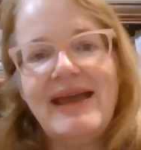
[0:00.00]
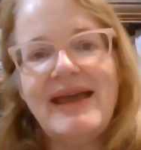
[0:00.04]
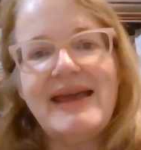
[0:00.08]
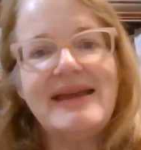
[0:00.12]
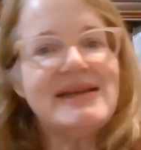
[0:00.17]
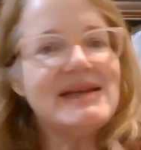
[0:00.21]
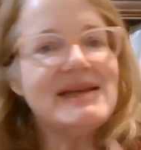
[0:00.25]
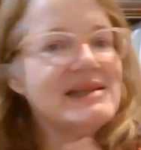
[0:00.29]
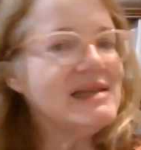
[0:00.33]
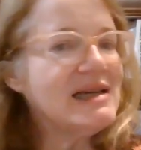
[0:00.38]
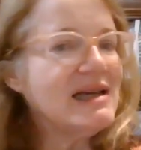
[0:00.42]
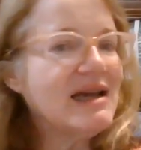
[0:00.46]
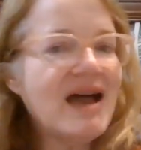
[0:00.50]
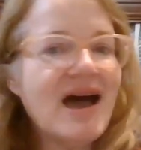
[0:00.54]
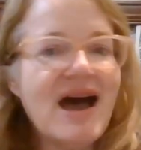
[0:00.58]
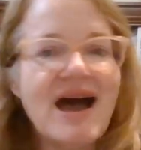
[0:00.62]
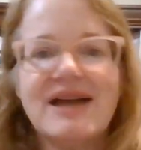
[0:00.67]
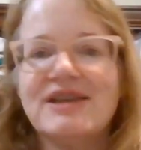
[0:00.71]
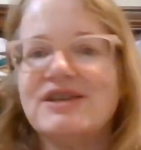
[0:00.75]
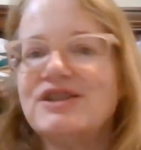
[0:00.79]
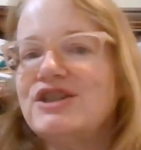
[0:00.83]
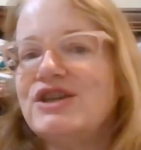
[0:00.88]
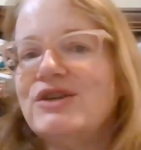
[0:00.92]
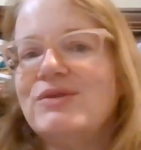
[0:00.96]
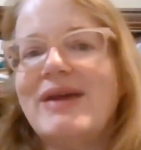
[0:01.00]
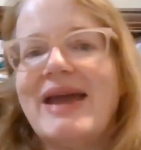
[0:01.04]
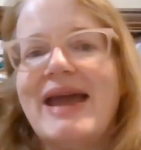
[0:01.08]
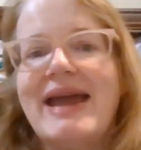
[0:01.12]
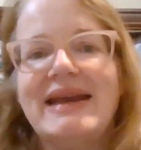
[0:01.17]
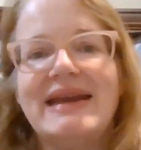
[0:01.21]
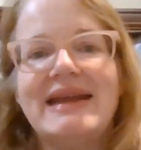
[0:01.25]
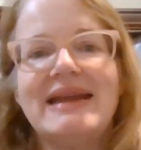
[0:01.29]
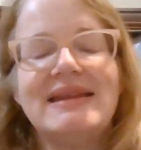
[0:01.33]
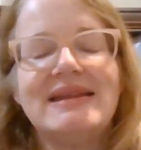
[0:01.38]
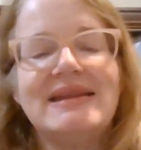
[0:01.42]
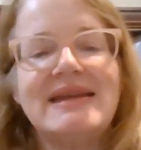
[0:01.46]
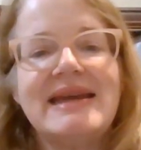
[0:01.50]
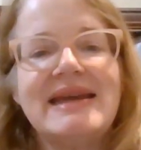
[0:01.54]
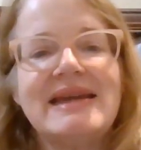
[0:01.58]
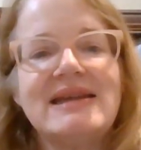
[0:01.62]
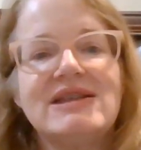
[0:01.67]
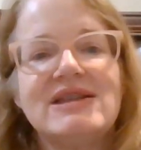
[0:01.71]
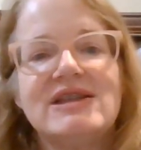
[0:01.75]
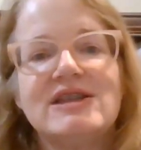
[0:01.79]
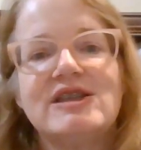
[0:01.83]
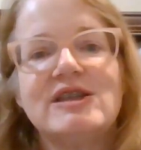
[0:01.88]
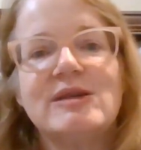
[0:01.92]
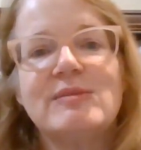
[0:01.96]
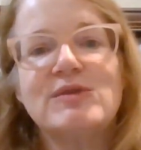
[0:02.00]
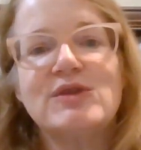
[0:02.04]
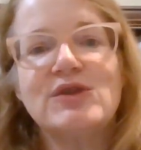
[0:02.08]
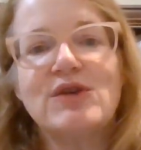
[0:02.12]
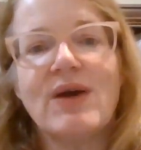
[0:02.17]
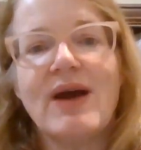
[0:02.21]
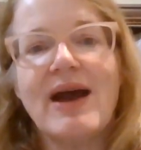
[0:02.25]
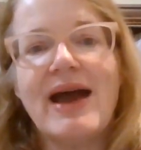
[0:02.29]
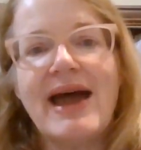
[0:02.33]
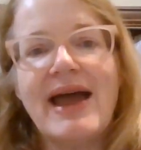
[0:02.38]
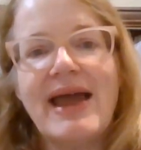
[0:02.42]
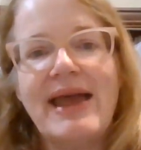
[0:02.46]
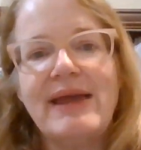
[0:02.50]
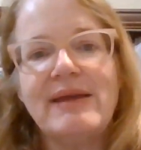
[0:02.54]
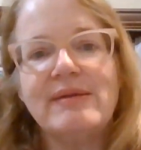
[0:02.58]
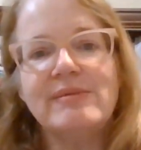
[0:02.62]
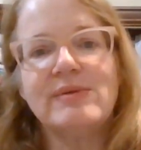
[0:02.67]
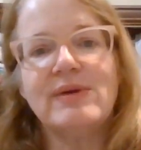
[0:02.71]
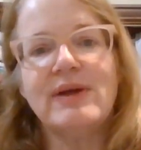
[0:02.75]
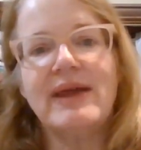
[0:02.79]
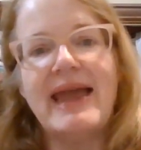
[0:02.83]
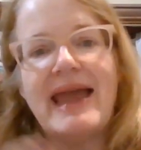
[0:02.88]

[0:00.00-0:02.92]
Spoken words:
It doesn't cost you anything to subscribe